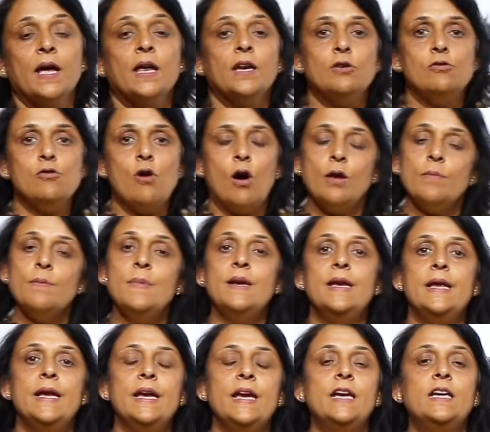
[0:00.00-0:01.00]

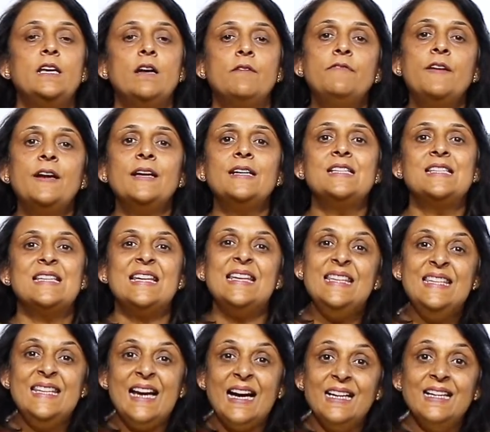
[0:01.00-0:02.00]
Normally, it affects
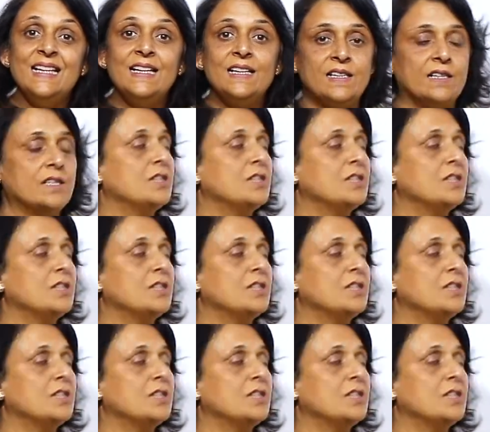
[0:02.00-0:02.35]
younger